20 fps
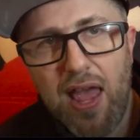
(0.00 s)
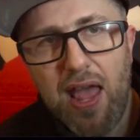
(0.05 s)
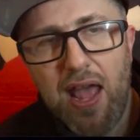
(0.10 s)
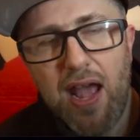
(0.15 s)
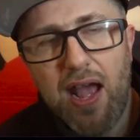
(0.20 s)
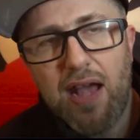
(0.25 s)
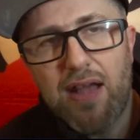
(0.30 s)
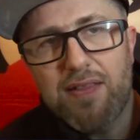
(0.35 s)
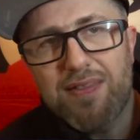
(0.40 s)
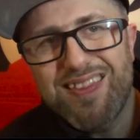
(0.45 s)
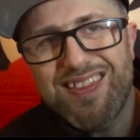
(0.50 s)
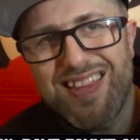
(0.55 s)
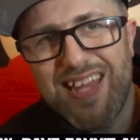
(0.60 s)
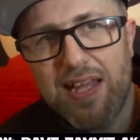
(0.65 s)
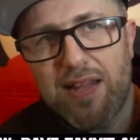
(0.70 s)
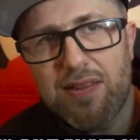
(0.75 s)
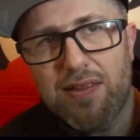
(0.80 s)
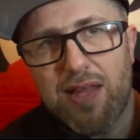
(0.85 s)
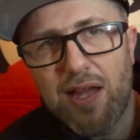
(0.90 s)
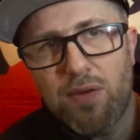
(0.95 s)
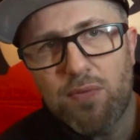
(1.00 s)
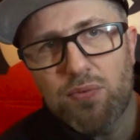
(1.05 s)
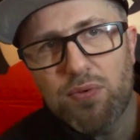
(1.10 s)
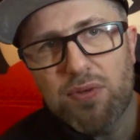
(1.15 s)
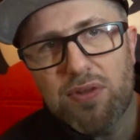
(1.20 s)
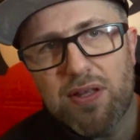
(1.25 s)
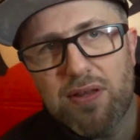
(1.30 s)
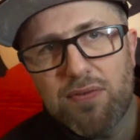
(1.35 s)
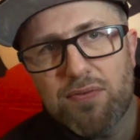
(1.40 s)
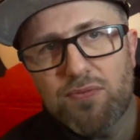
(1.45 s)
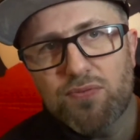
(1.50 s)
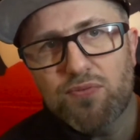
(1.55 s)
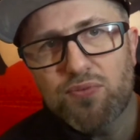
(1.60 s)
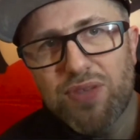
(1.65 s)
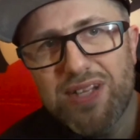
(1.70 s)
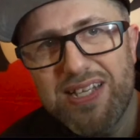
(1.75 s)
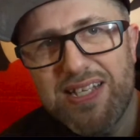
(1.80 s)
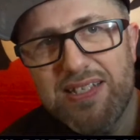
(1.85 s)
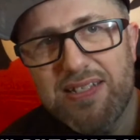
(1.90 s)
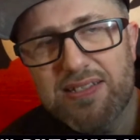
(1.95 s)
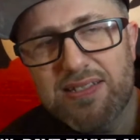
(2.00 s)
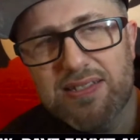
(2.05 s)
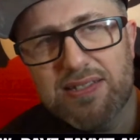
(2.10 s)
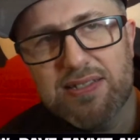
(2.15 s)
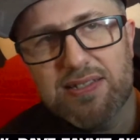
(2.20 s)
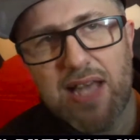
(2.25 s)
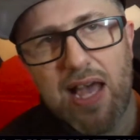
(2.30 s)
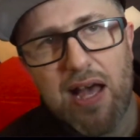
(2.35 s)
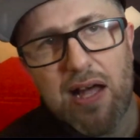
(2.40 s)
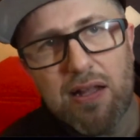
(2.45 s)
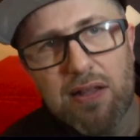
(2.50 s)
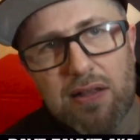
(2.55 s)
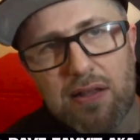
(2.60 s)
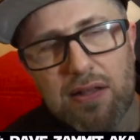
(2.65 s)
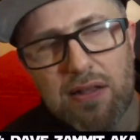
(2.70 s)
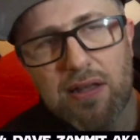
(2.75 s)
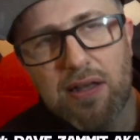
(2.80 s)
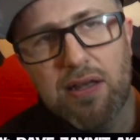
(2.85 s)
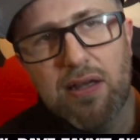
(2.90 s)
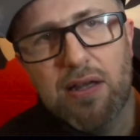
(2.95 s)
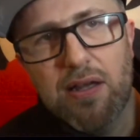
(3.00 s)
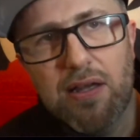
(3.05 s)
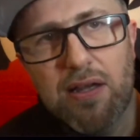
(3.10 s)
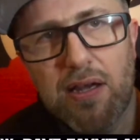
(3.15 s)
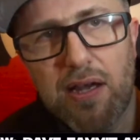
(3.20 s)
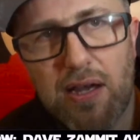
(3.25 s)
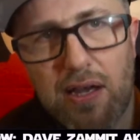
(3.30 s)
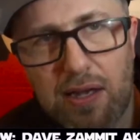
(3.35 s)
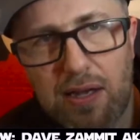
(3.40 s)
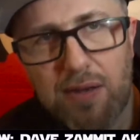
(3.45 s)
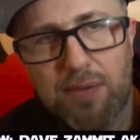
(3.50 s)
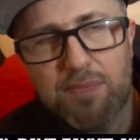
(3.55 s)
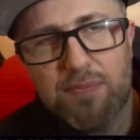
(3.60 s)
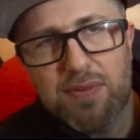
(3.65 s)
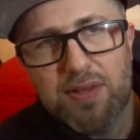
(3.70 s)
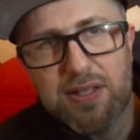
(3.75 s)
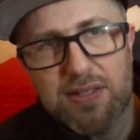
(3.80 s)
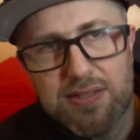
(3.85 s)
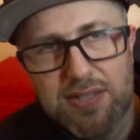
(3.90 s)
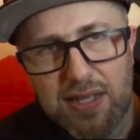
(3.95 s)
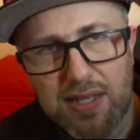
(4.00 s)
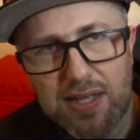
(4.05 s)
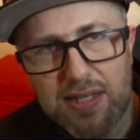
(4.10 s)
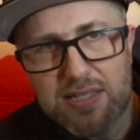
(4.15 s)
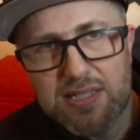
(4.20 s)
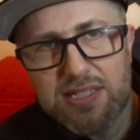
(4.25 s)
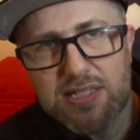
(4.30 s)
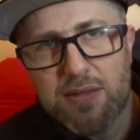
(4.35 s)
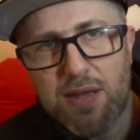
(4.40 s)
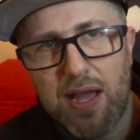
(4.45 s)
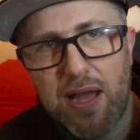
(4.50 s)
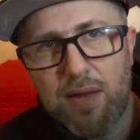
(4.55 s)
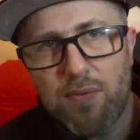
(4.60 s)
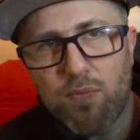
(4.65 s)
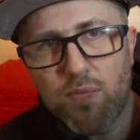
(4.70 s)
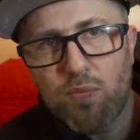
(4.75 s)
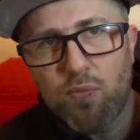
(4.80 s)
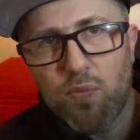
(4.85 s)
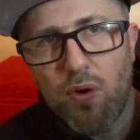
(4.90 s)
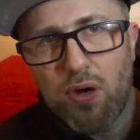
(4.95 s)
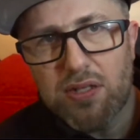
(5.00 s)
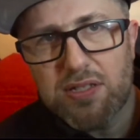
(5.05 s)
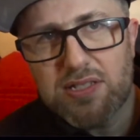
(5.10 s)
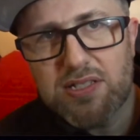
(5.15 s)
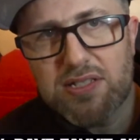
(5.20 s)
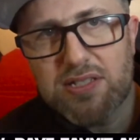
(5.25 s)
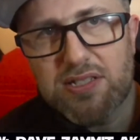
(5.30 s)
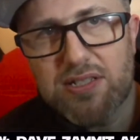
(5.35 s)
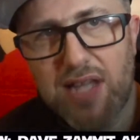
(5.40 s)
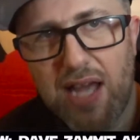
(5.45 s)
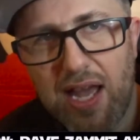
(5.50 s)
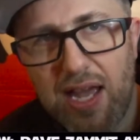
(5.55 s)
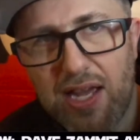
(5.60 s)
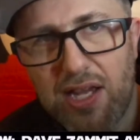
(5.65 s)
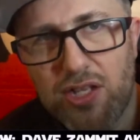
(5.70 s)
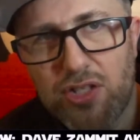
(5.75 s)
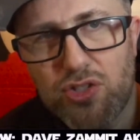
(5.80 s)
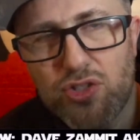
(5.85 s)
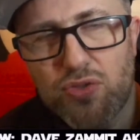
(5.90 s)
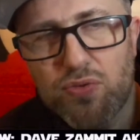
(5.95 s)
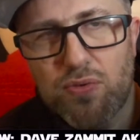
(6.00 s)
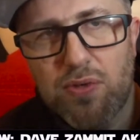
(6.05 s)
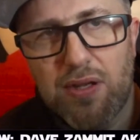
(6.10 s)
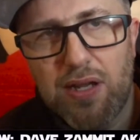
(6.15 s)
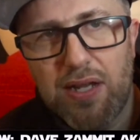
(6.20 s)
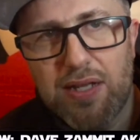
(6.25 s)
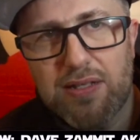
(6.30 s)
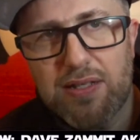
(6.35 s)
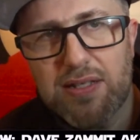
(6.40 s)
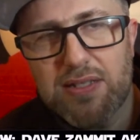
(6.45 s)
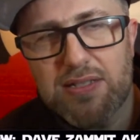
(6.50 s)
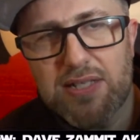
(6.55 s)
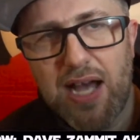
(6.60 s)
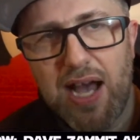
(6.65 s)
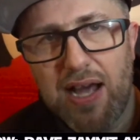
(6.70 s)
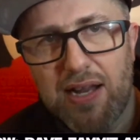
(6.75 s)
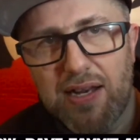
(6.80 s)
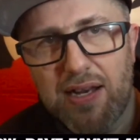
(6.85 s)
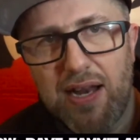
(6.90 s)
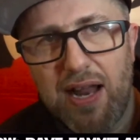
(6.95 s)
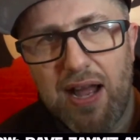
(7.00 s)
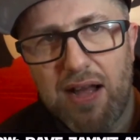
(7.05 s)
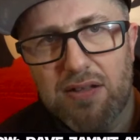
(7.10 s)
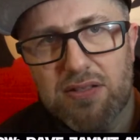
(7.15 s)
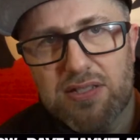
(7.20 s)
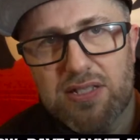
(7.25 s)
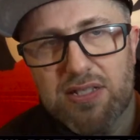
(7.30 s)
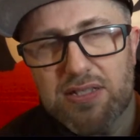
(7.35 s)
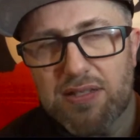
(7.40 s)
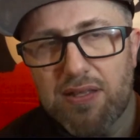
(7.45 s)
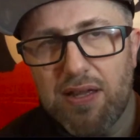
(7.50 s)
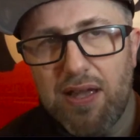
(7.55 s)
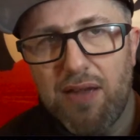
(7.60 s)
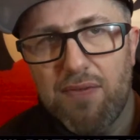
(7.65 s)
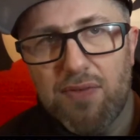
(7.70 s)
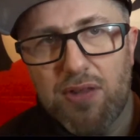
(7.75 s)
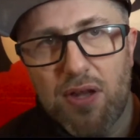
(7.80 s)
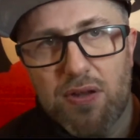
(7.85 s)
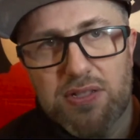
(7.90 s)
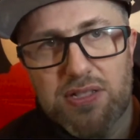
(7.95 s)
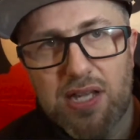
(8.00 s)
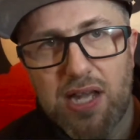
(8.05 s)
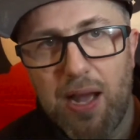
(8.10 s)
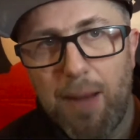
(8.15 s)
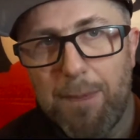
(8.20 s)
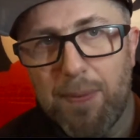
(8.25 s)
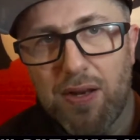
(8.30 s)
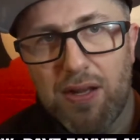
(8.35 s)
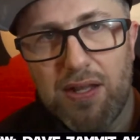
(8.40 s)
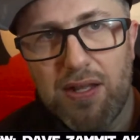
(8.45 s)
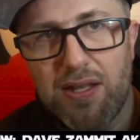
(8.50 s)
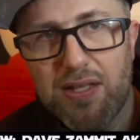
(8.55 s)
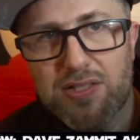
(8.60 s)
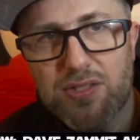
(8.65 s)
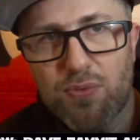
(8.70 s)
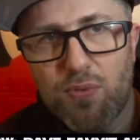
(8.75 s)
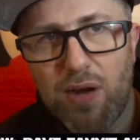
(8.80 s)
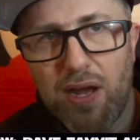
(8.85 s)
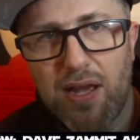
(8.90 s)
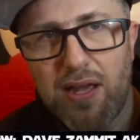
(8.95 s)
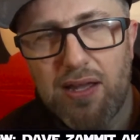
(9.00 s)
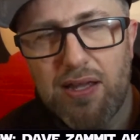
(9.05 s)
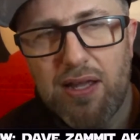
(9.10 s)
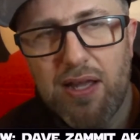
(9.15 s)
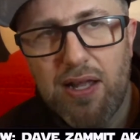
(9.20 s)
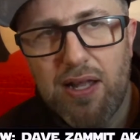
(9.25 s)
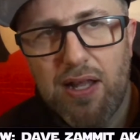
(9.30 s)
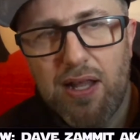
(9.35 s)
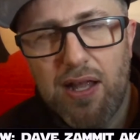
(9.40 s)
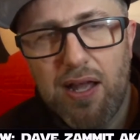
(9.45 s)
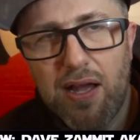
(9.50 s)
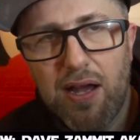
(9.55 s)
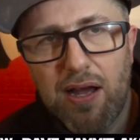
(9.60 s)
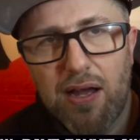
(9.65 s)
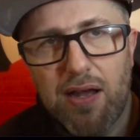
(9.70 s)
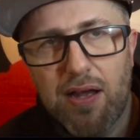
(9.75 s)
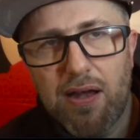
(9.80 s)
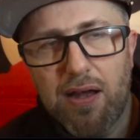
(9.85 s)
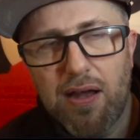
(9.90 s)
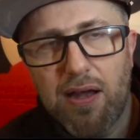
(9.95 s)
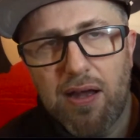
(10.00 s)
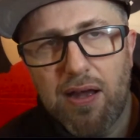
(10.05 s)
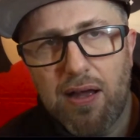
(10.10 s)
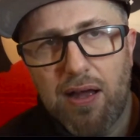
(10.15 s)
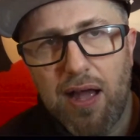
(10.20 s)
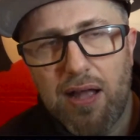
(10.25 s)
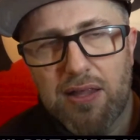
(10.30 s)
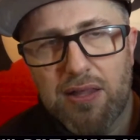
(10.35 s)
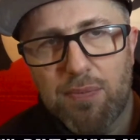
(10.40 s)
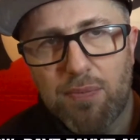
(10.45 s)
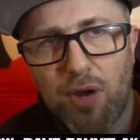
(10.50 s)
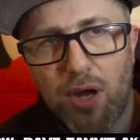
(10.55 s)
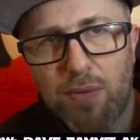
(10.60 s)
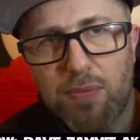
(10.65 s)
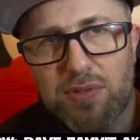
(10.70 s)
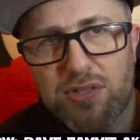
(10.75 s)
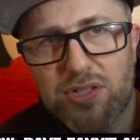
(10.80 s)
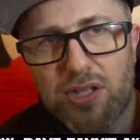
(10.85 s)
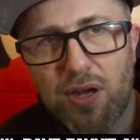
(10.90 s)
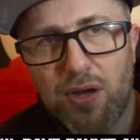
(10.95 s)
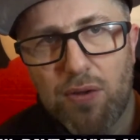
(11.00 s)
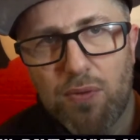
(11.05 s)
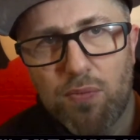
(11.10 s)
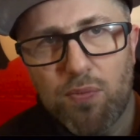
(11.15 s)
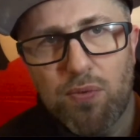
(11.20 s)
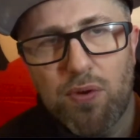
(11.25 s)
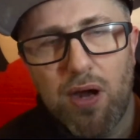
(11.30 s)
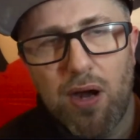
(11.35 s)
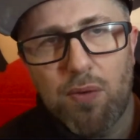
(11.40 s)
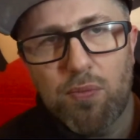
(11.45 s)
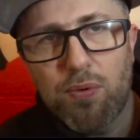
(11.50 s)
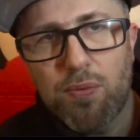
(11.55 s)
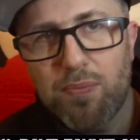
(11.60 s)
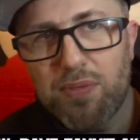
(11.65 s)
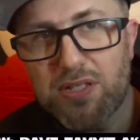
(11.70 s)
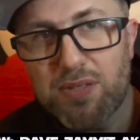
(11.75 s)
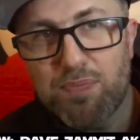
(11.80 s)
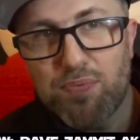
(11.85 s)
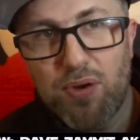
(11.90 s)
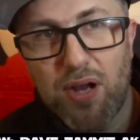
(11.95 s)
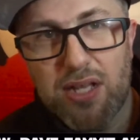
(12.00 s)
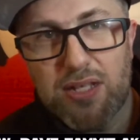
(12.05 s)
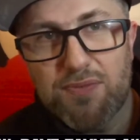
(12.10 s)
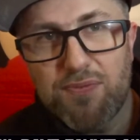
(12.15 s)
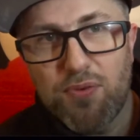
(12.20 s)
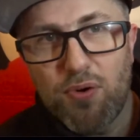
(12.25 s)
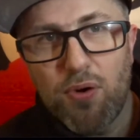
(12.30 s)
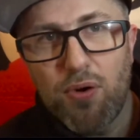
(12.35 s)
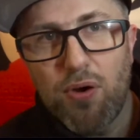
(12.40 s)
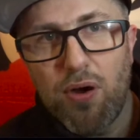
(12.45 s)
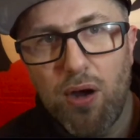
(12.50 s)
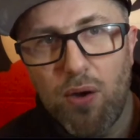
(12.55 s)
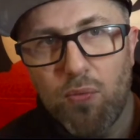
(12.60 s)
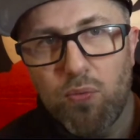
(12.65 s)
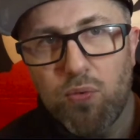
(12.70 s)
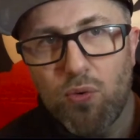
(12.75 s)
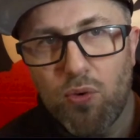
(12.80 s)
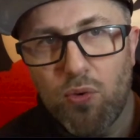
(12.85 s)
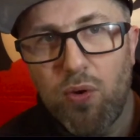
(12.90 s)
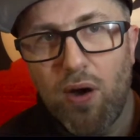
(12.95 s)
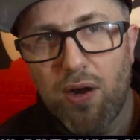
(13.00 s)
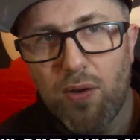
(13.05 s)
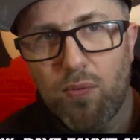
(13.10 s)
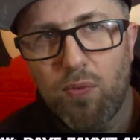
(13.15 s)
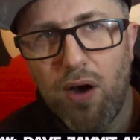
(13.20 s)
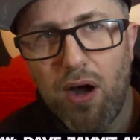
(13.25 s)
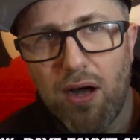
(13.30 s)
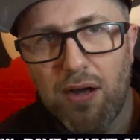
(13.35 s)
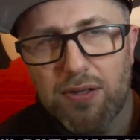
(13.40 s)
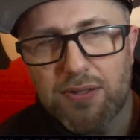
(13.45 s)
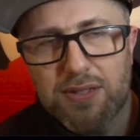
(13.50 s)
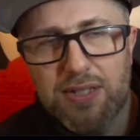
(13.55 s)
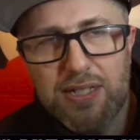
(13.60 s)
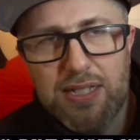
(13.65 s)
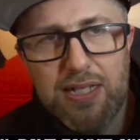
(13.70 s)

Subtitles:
and then they will then resell the tickets. At what stage it is unannounced. Even though it's a couple of years away at the moment, so I wouldn't be surprised for quite a while.